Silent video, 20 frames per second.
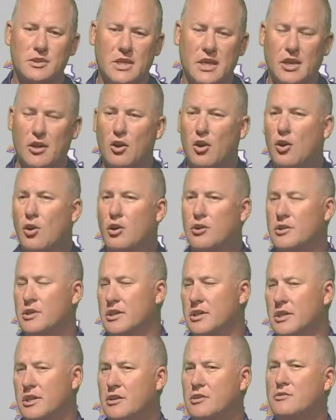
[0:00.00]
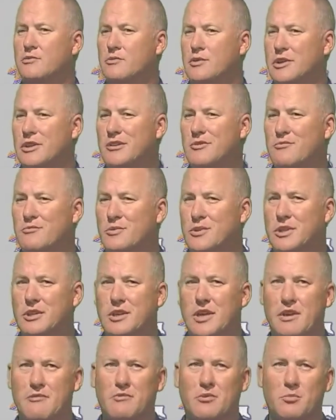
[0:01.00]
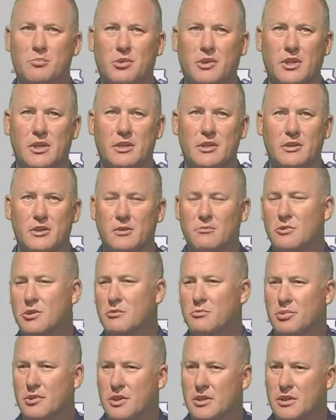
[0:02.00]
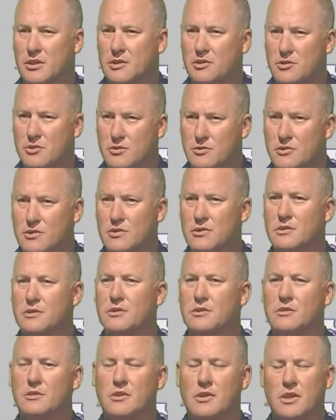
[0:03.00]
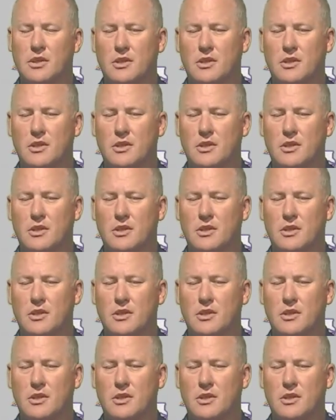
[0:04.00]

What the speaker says: kind of hard to get a read when they're having to play up and they're playing Houston and